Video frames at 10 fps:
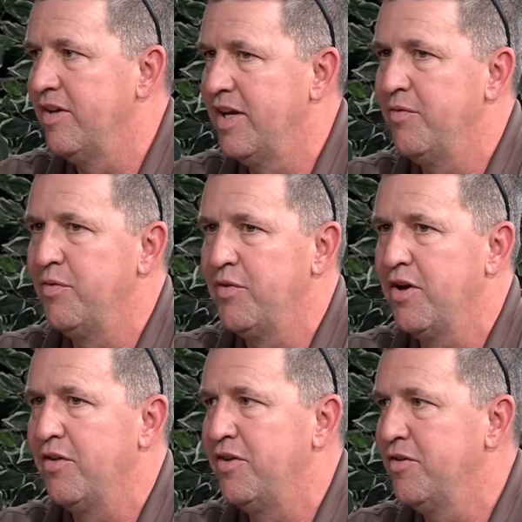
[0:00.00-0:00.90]
And now we've got
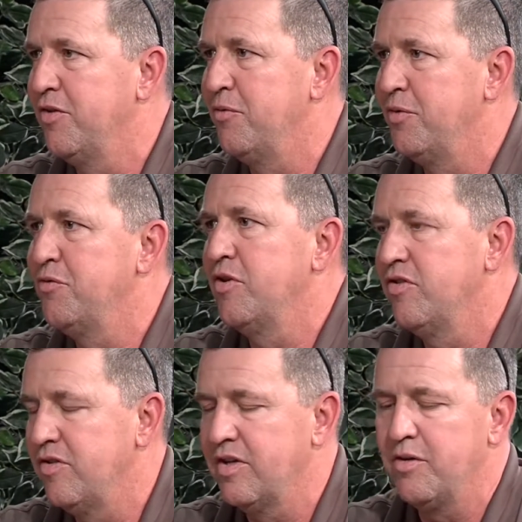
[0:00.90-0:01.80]
all these other
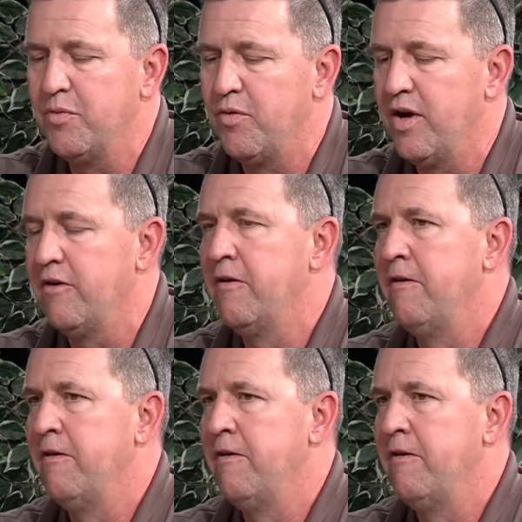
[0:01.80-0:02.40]
restrictions that come around.